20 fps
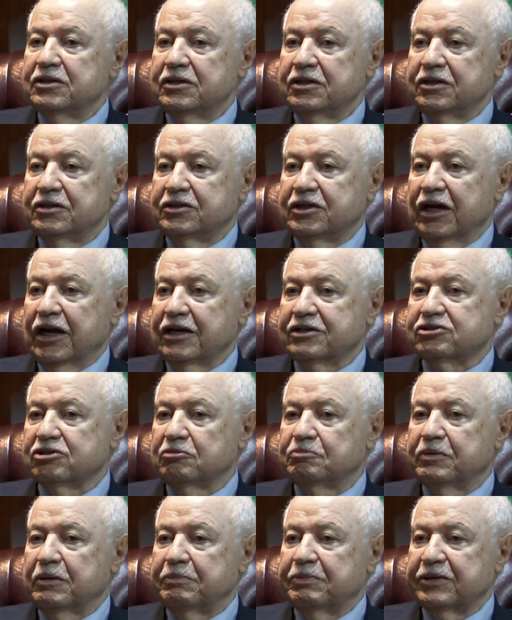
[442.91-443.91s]
intellectual
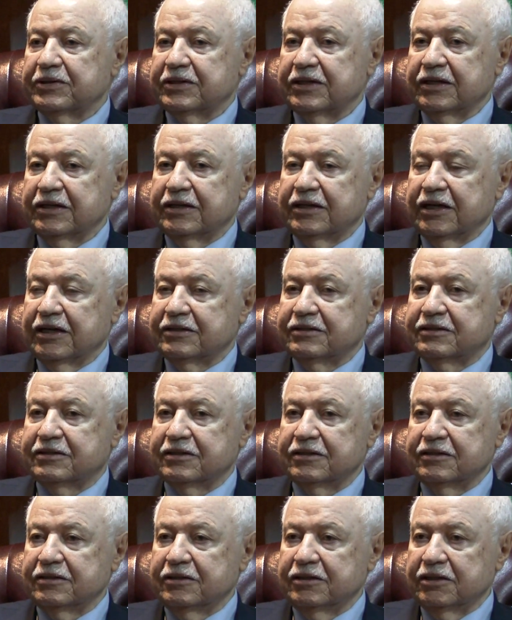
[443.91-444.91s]
property that
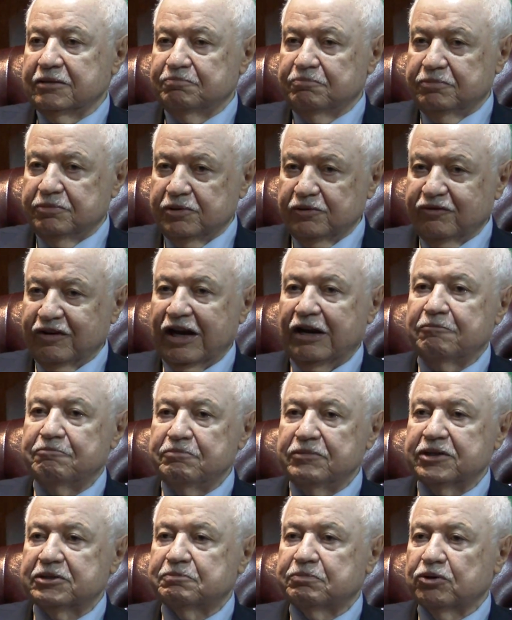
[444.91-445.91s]
the
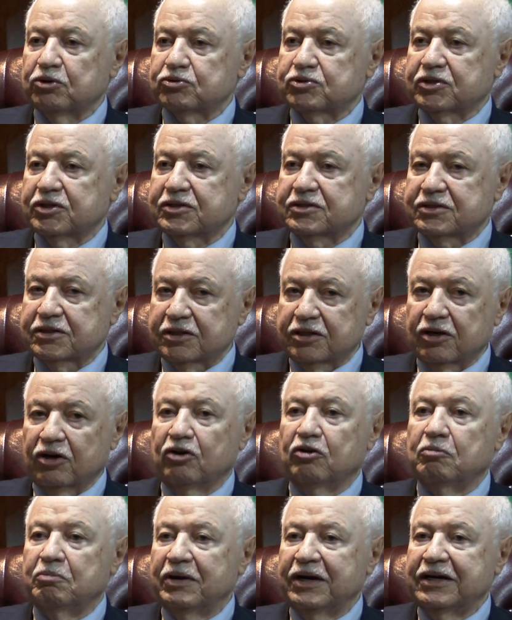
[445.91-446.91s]
development process
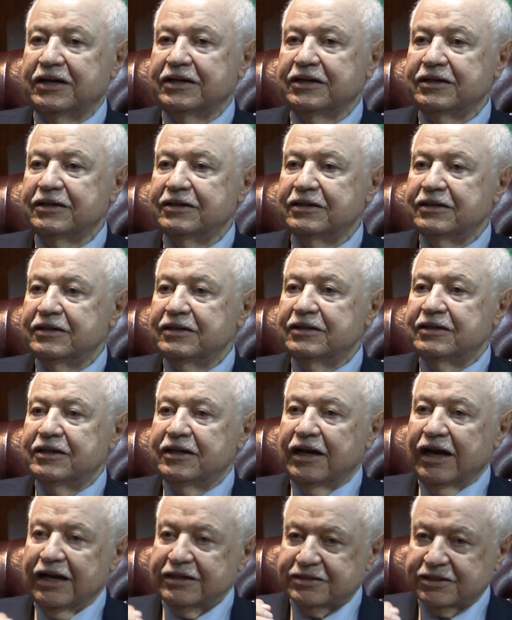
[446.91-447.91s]
globally
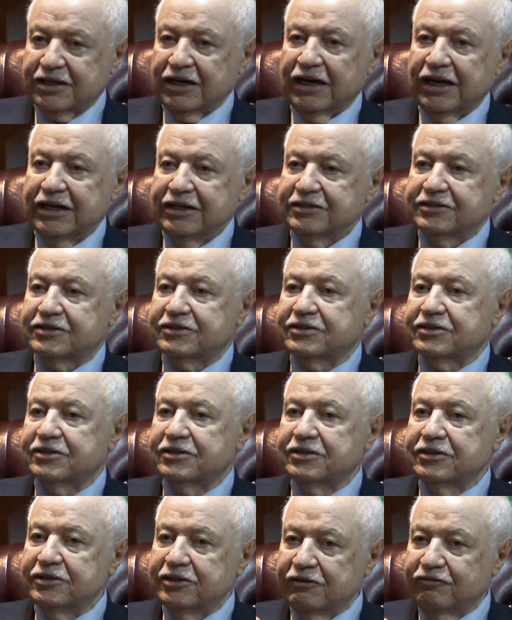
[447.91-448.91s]
escalates,
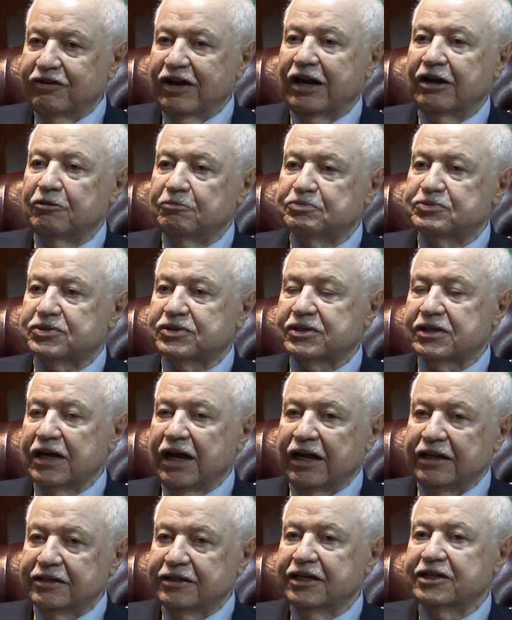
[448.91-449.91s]
develops,
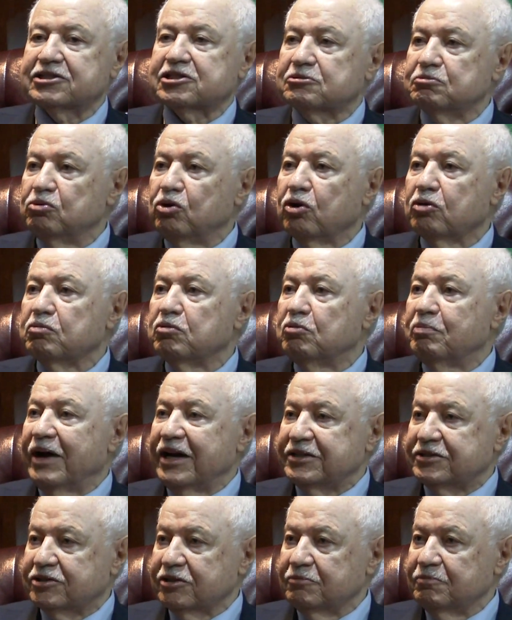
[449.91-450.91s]
and gets more
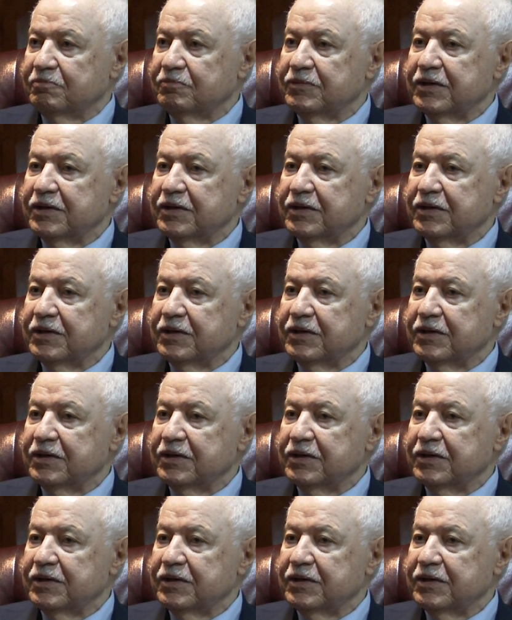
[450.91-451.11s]
momentum.